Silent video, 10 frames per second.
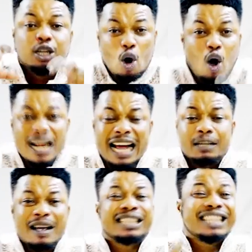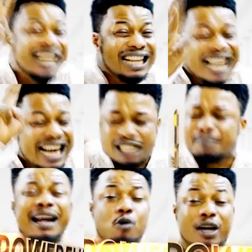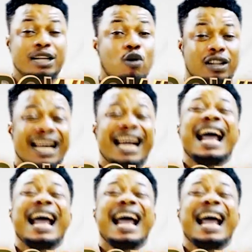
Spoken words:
this all night. It's 3 days. My God, it's what?